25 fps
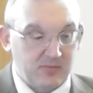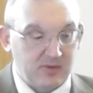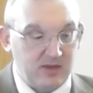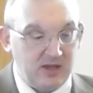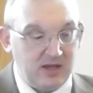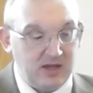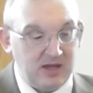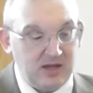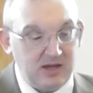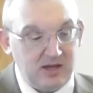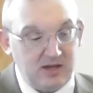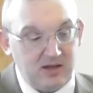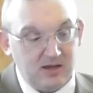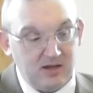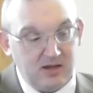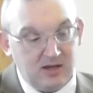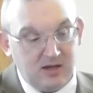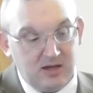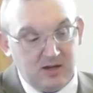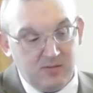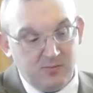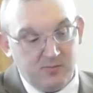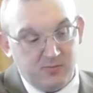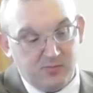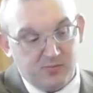the
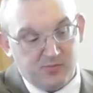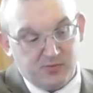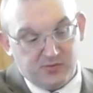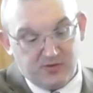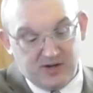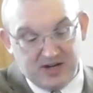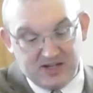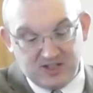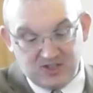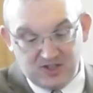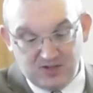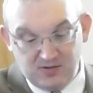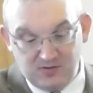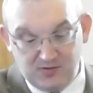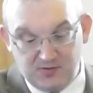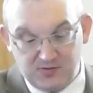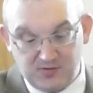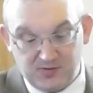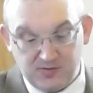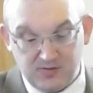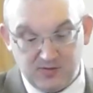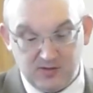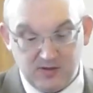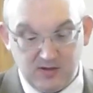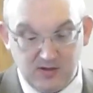
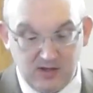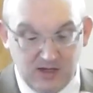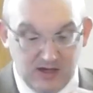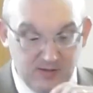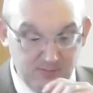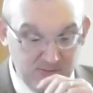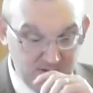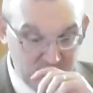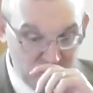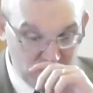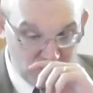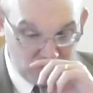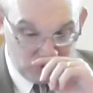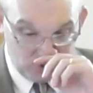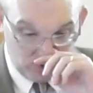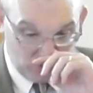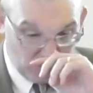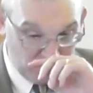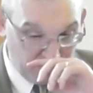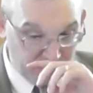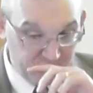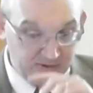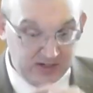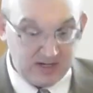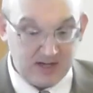impressive image
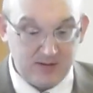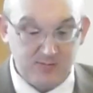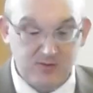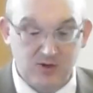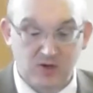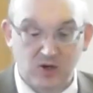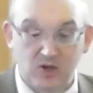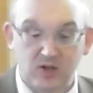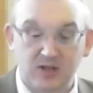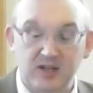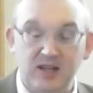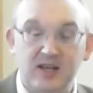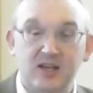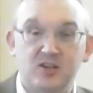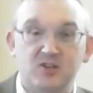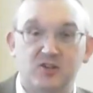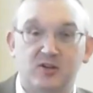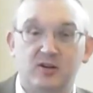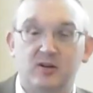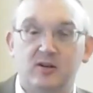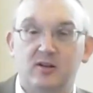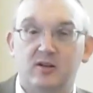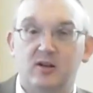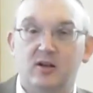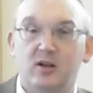of Nebuchadnezzar,